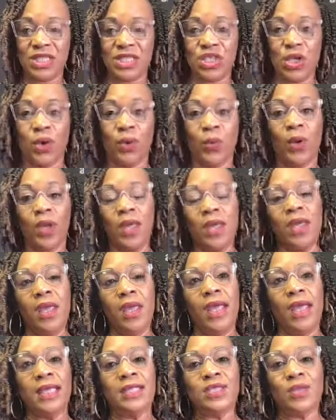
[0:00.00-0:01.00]
So
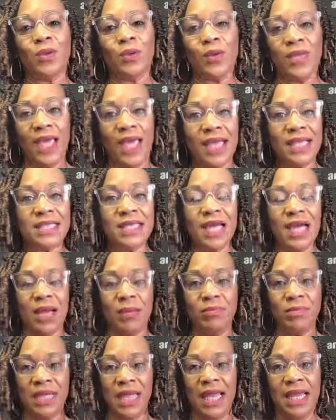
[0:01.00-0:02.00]
it's okay to
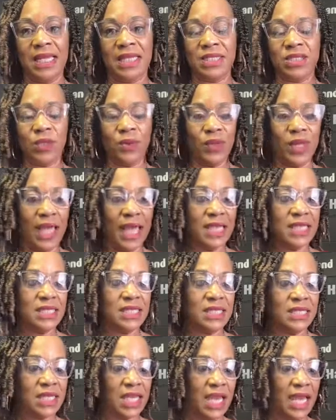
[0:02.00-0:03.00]
update. It's okay to
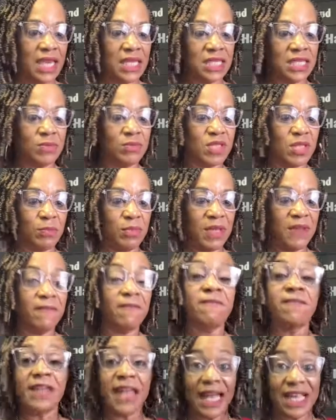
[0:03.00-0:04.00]
change and to be
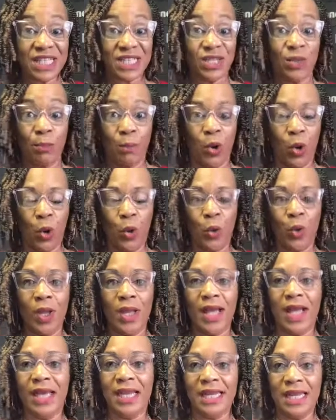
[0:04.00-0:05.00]
flexible
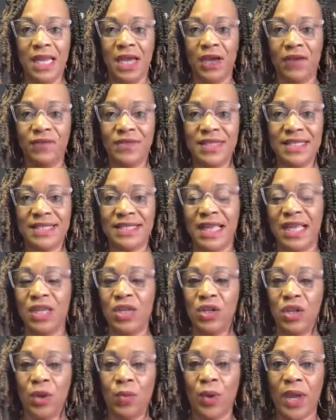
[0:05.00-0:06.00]
enough to say, you
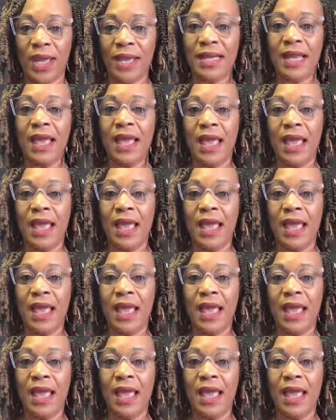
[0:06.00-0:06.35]
know what?